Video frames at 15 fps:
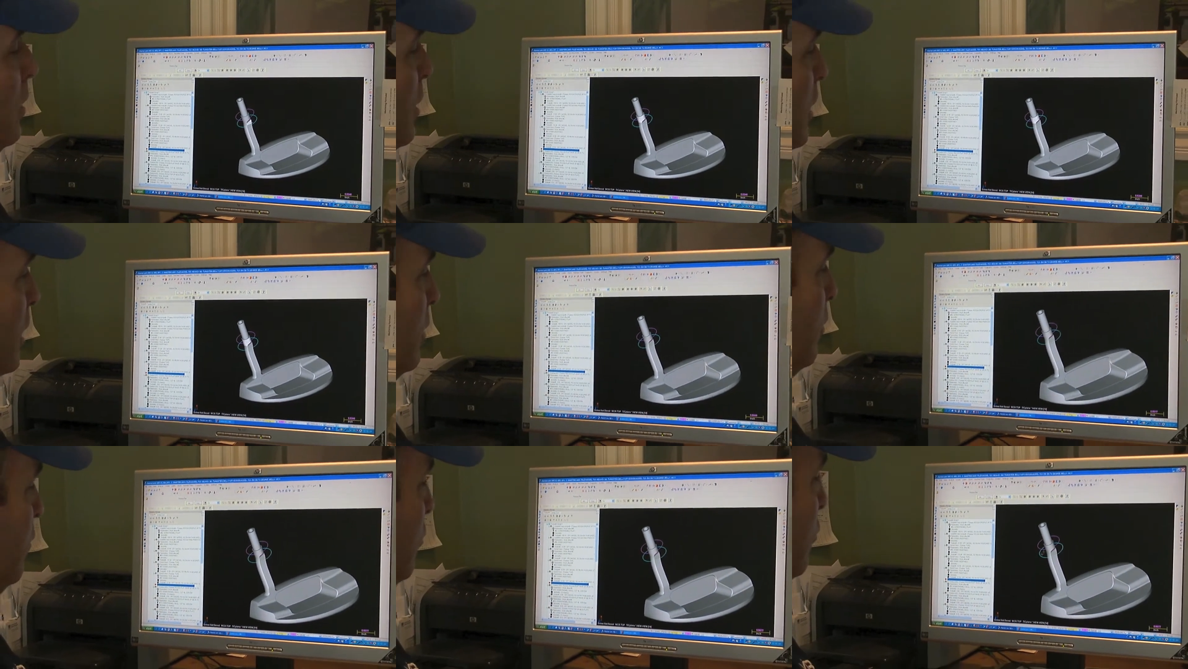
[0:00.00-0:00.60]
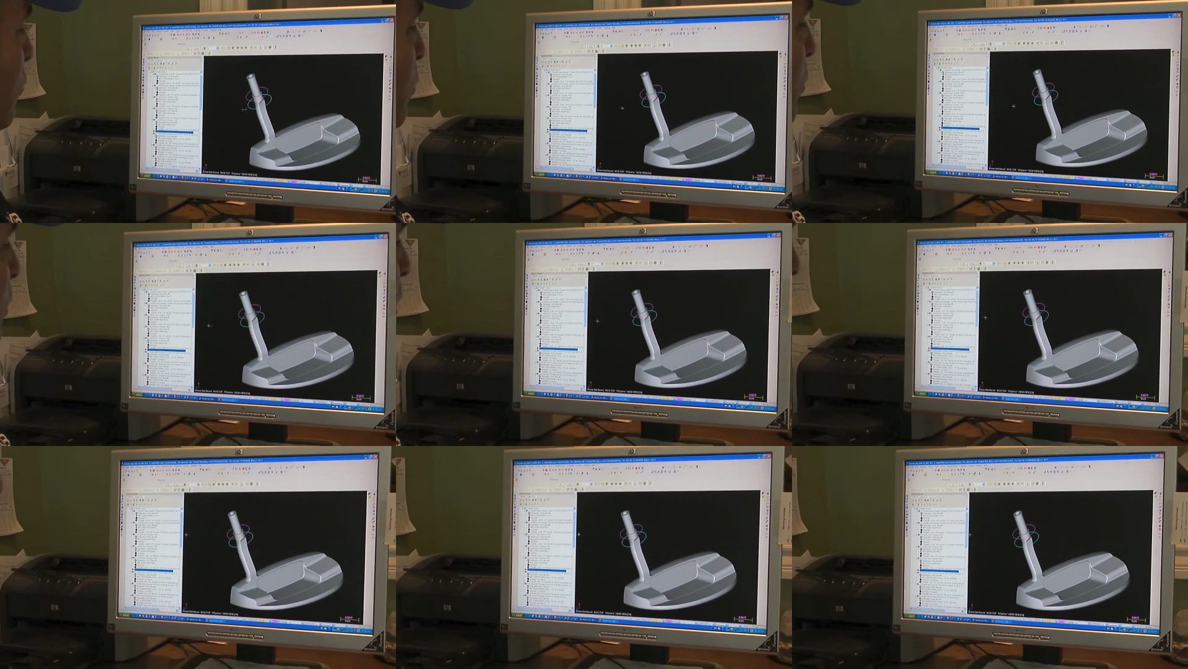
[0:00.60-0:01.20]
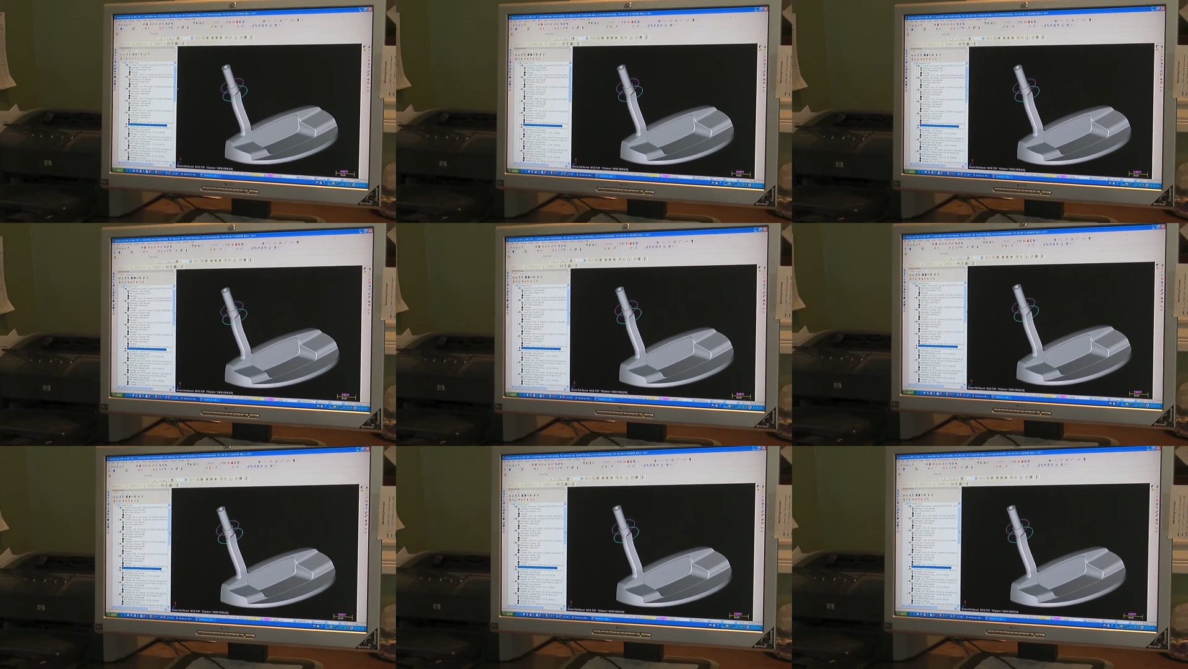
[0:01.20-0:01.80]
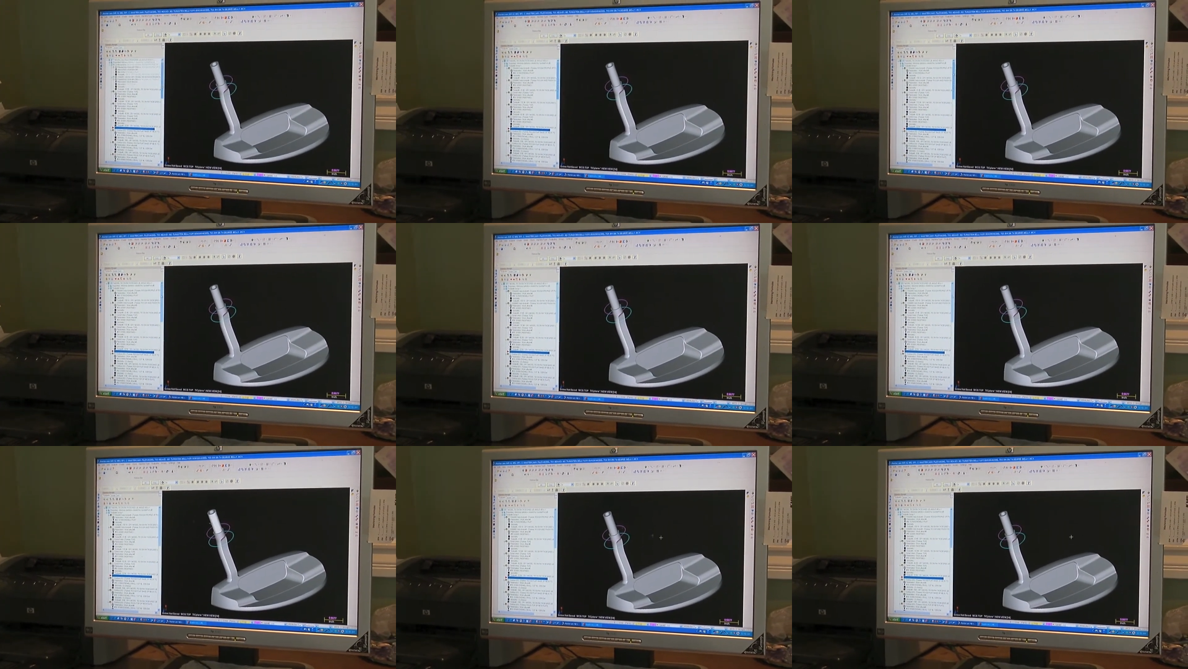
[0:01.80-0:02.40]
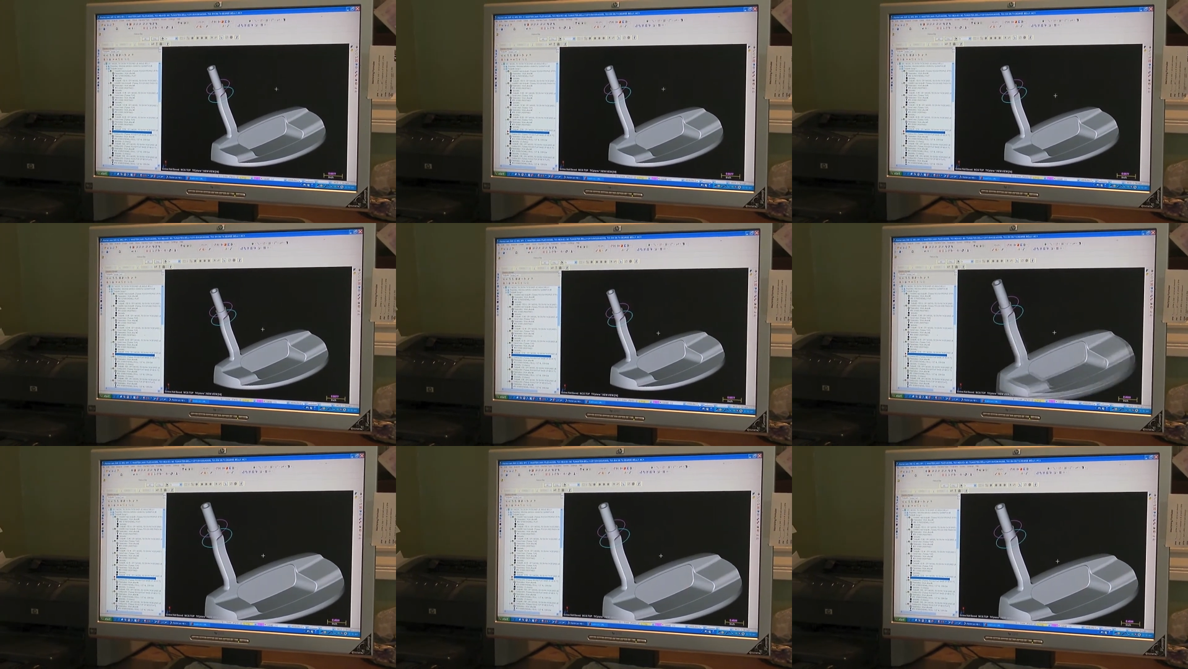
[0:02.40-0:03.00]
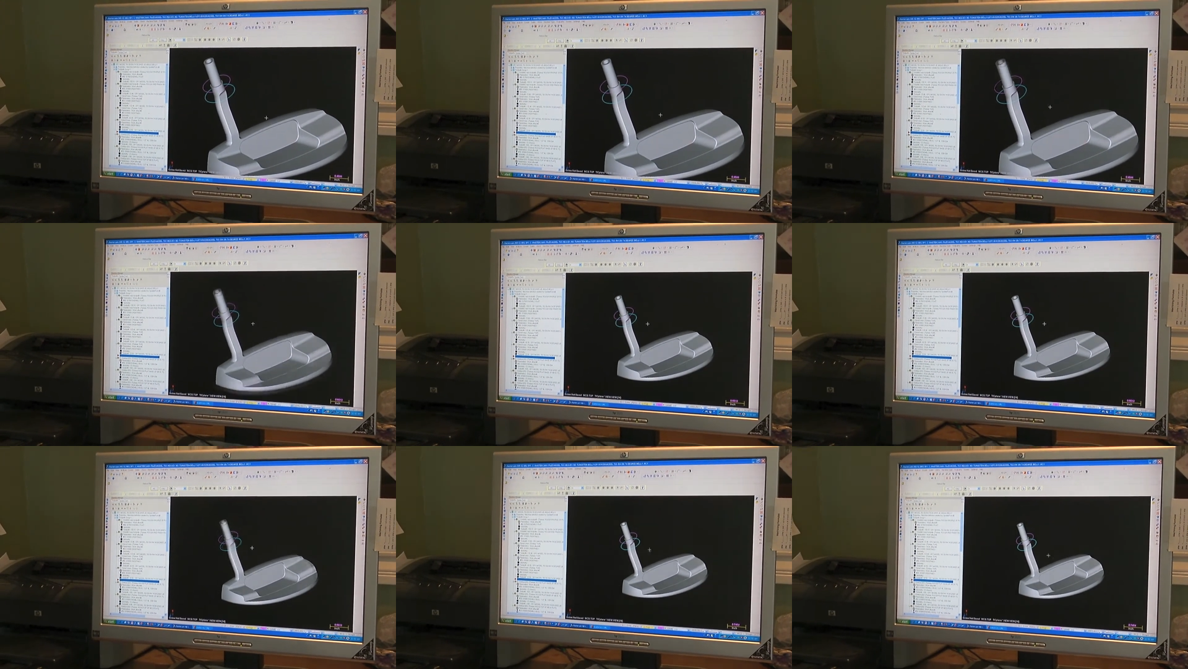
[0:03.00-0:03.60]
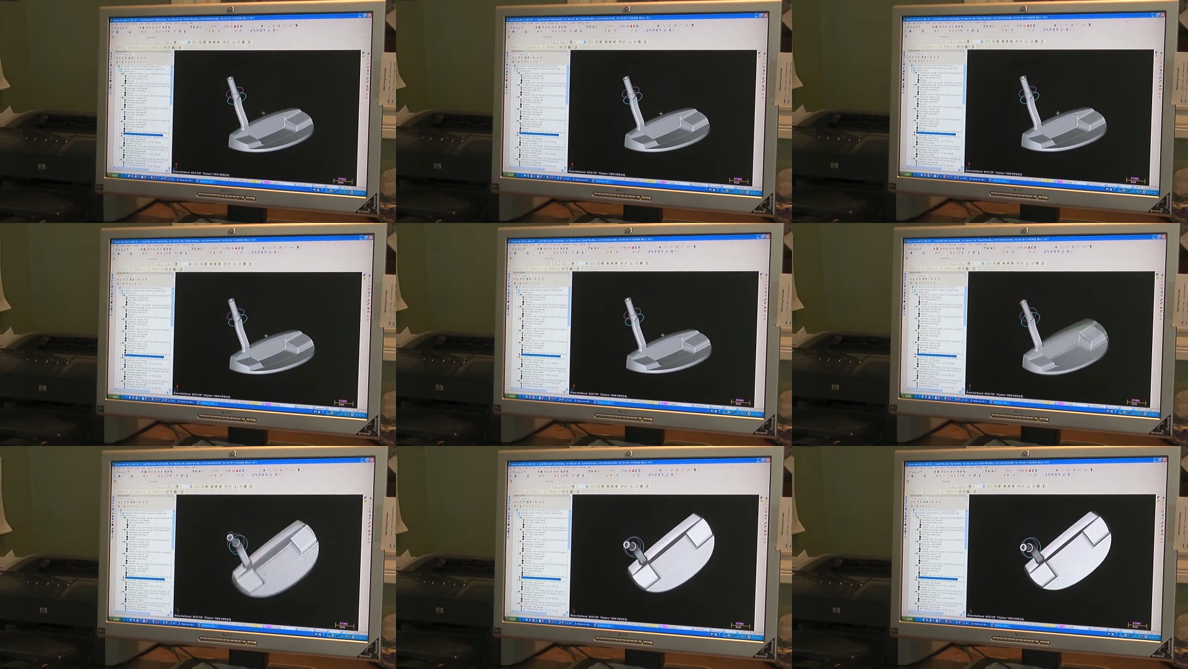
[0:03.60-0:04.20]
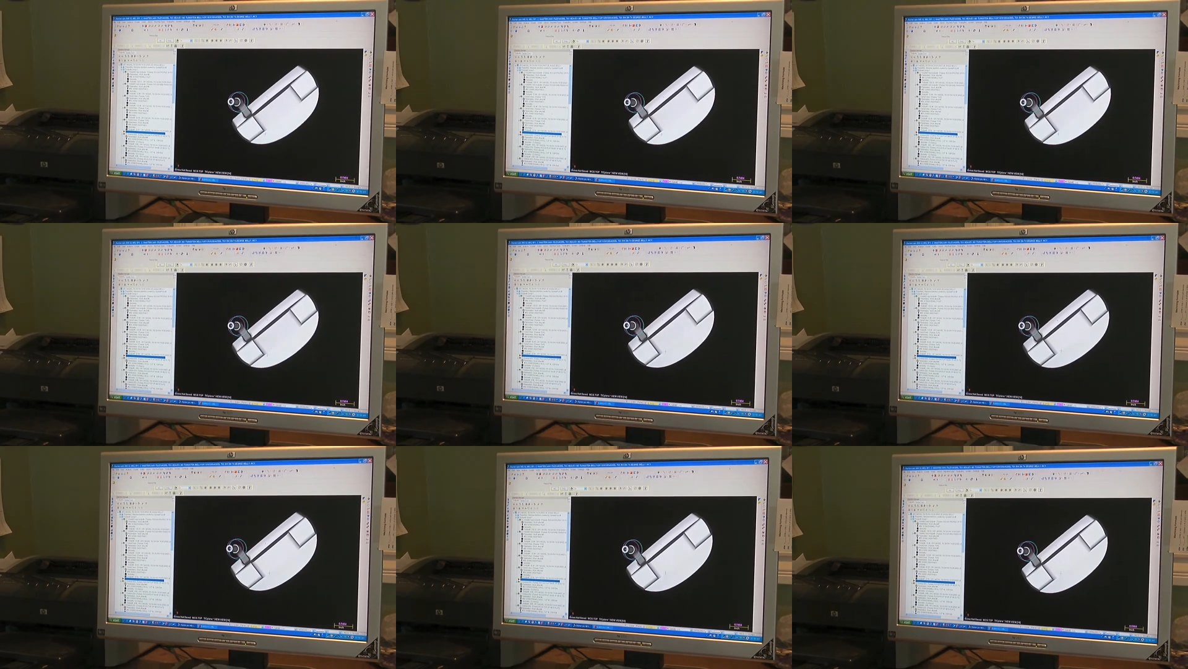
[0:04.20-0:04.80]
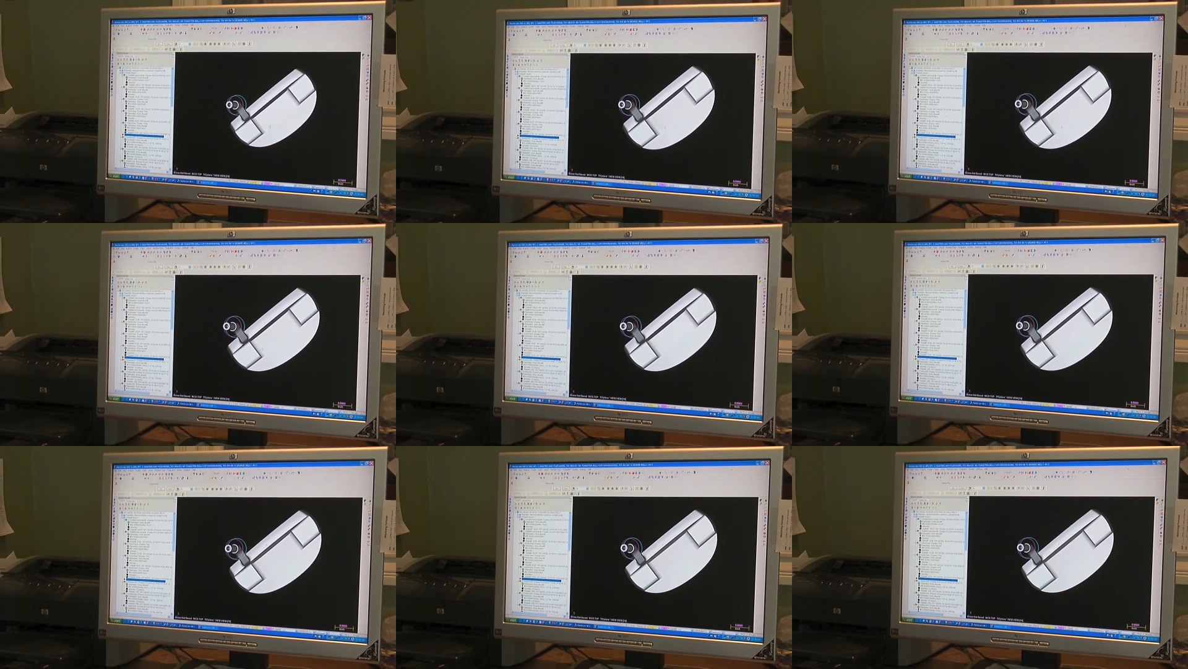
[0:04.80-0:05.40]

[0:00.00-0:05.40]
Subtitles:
[unreadable: no face in view]